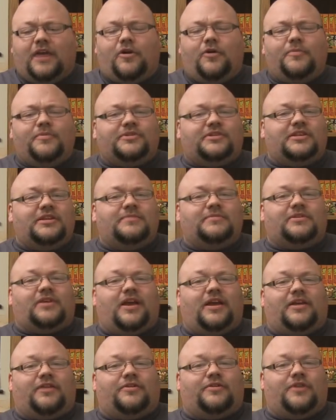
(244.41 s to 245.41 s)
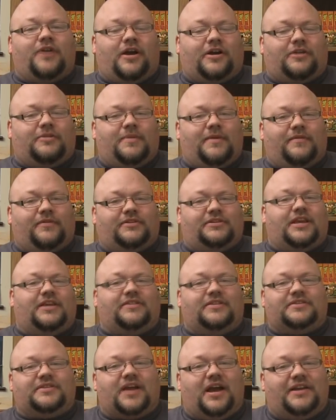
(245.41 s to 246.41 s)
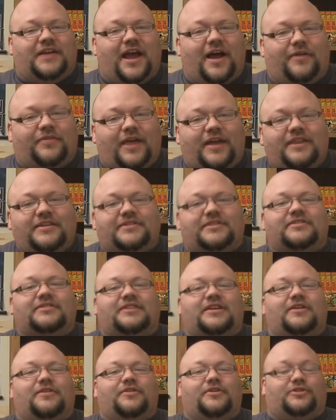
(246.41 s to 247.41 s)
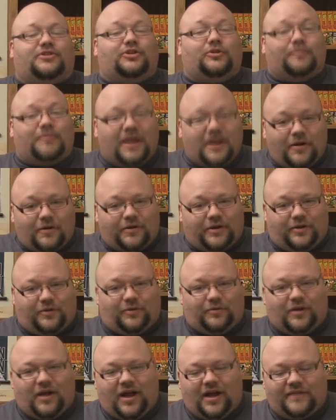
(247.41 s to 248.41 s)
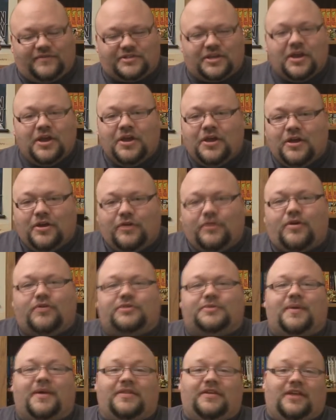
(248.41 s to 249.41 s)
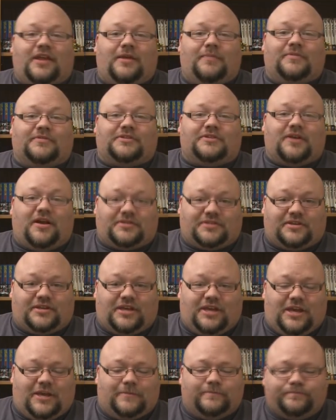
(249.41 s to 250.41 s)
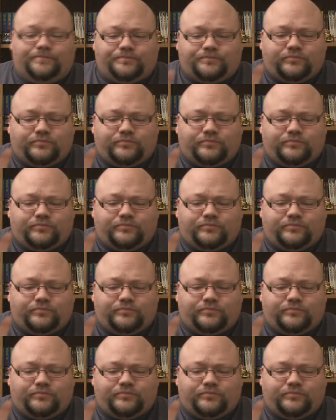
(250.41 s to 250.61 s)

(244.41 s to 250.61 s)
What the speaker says: it almost seems like they're not going to be able to take this guy down. That is until their superior arrives, who goes by the name of Sasaki.